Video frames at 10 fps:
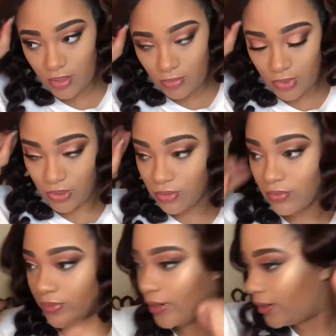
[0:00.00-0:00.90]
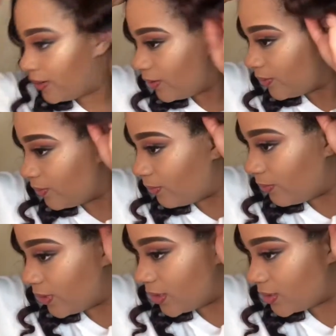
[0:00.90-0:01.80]
maneuver
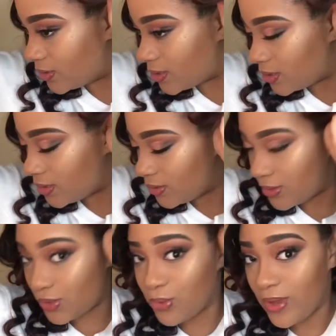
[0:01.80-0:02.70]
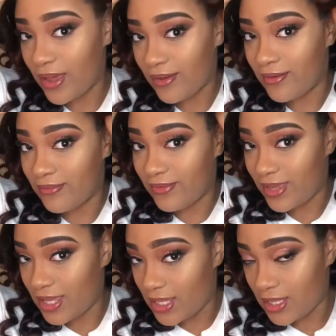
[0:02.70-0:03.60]
once you have
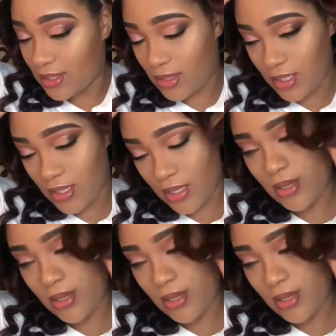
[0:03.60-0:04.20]
the